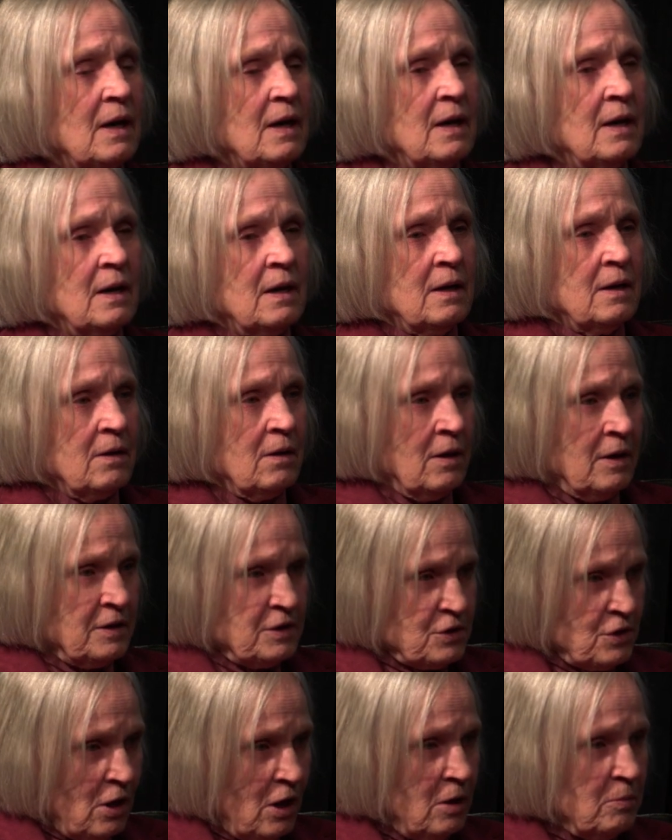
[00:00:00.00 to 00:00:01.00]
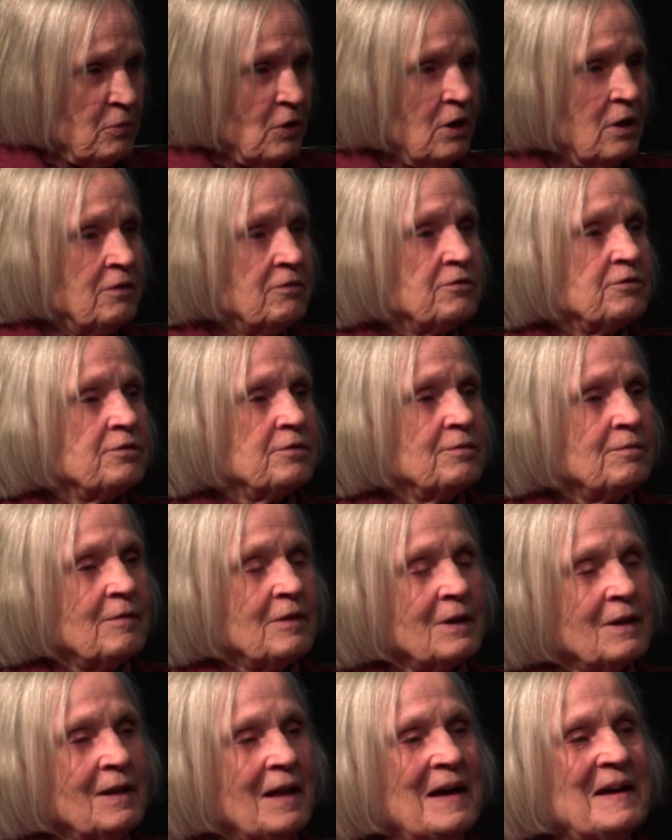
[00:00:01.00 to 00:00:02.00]
on top of
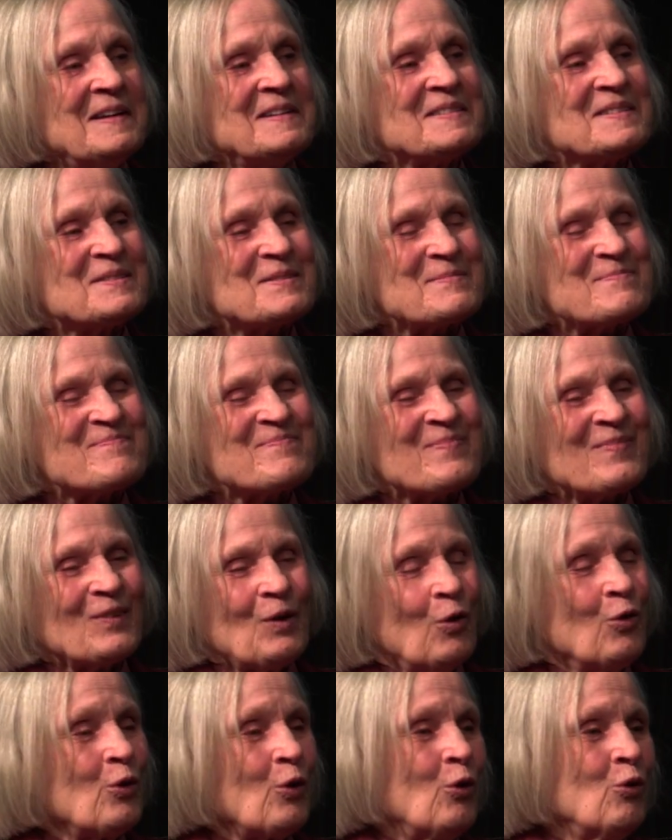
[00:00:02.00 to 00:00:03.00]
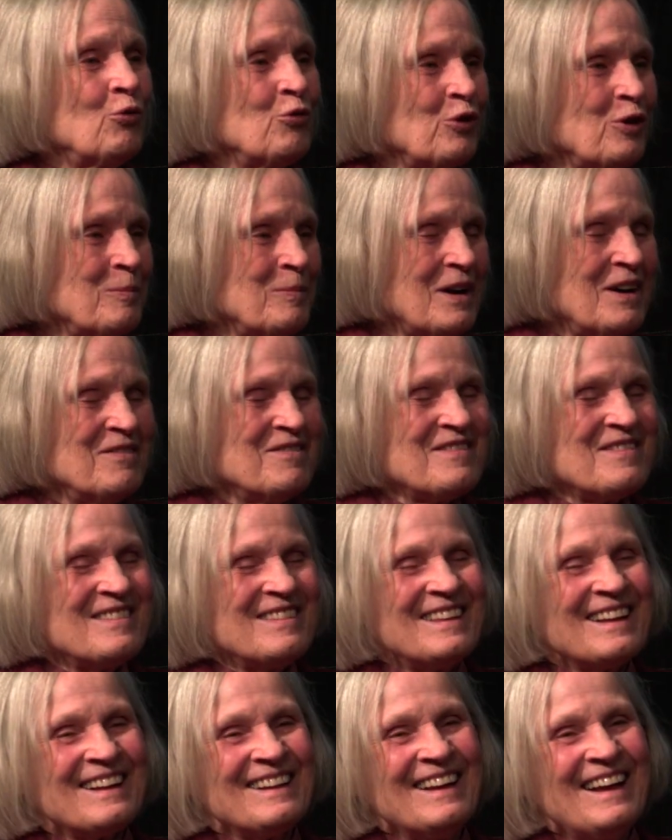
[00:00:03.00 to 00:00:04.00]
the clients or over above
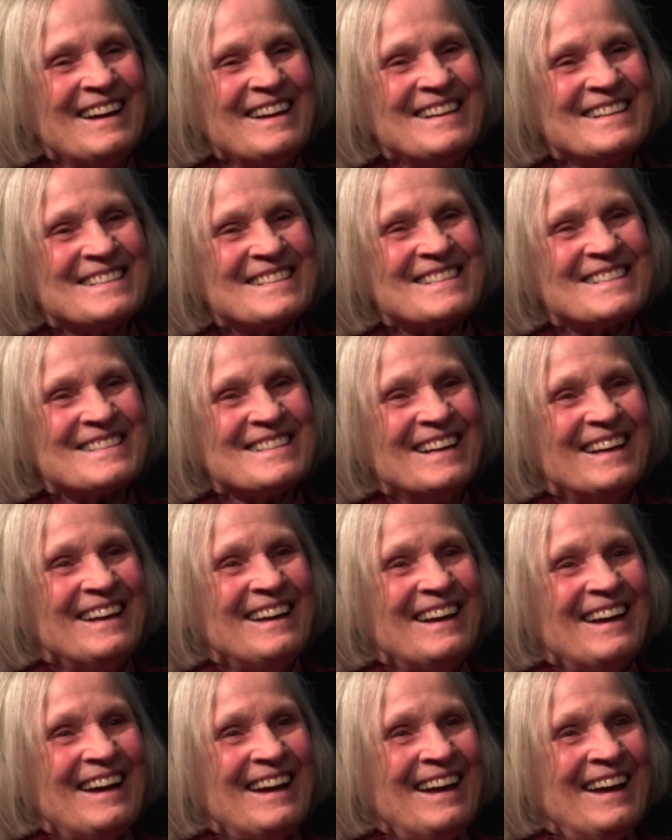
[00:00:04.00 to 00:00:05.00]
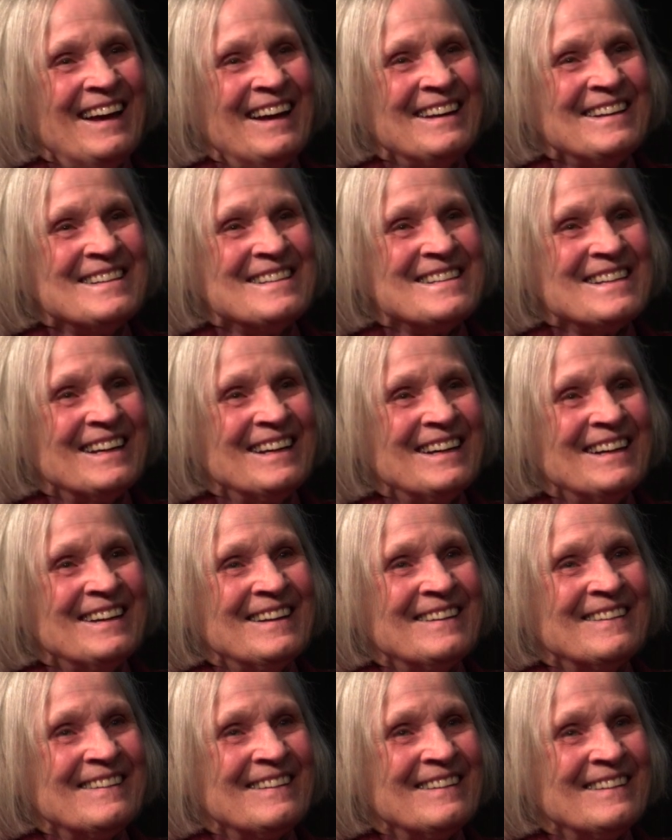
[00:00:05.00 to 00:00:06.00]
the clients. And
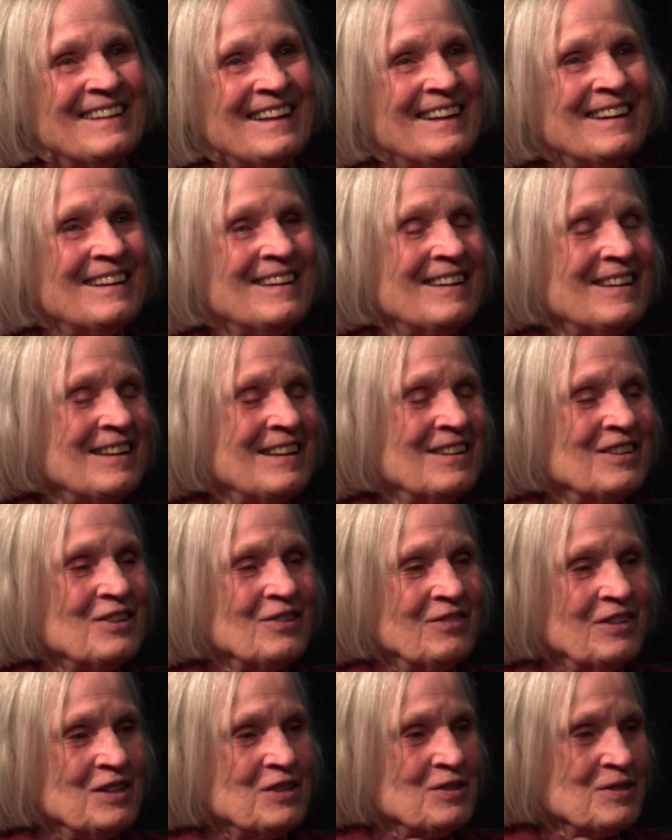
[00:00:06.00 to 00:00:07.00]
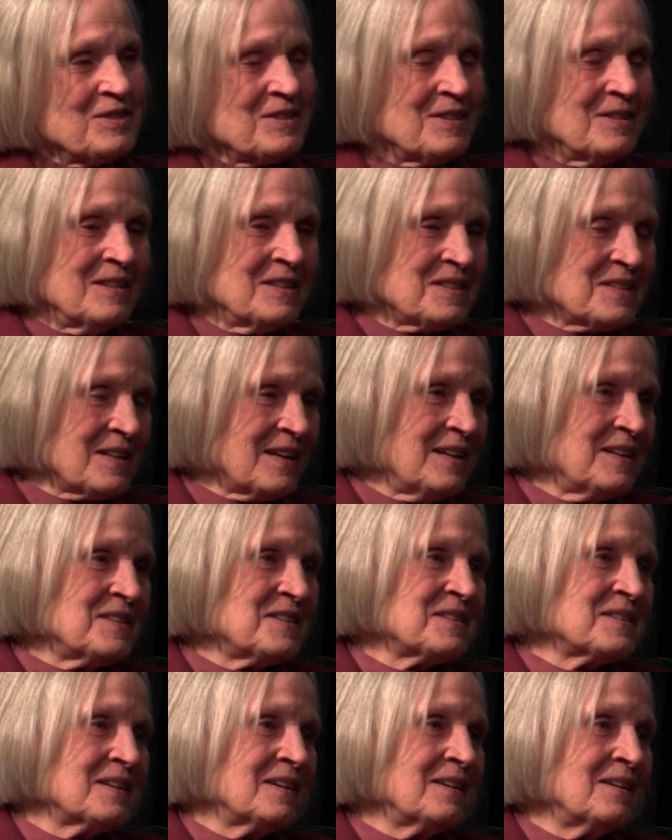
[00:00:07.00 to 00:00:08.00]
then the individuals in this
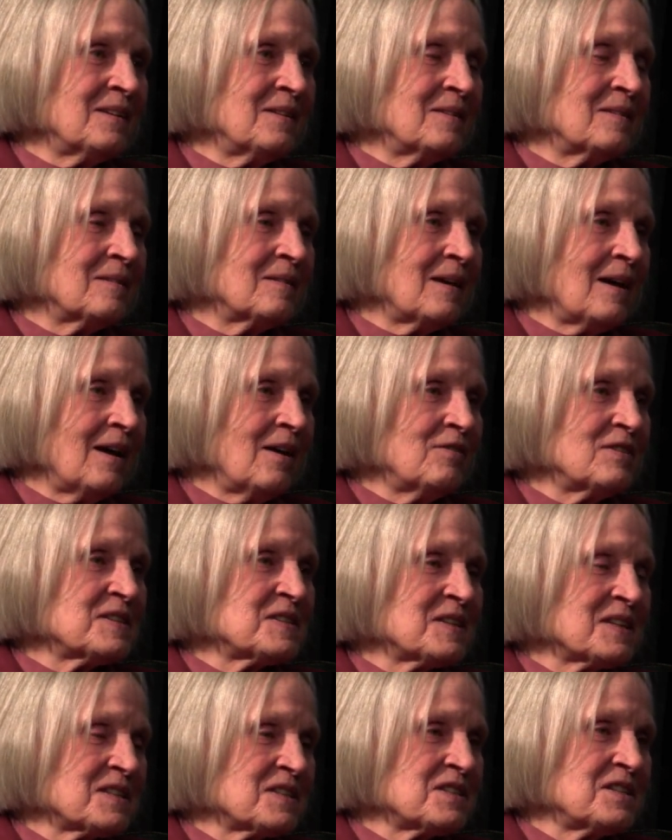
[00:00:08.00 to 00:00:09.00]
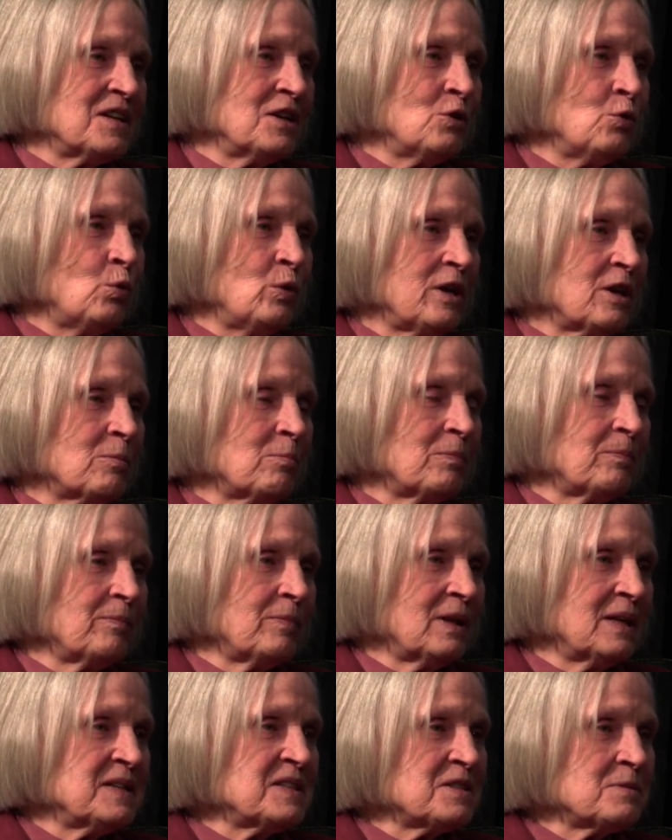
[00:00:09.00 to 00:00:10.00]
case have a 16-week
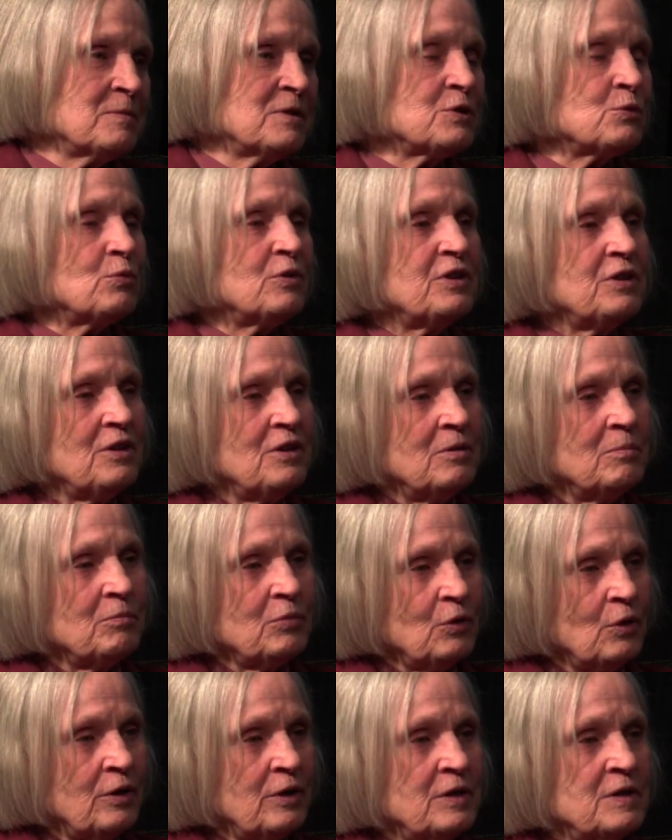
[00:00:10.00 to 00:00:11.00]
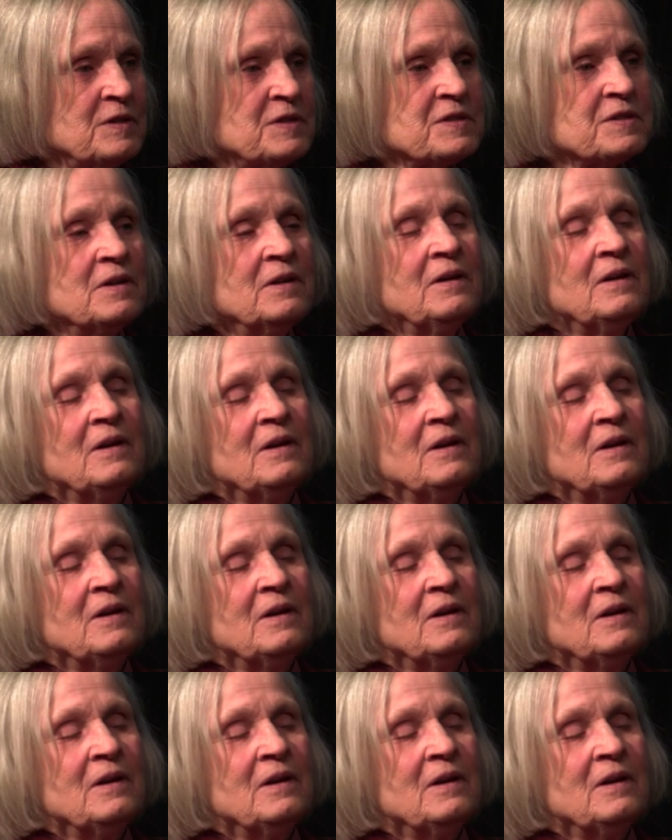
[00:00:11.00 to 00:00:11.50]
placement with the employers.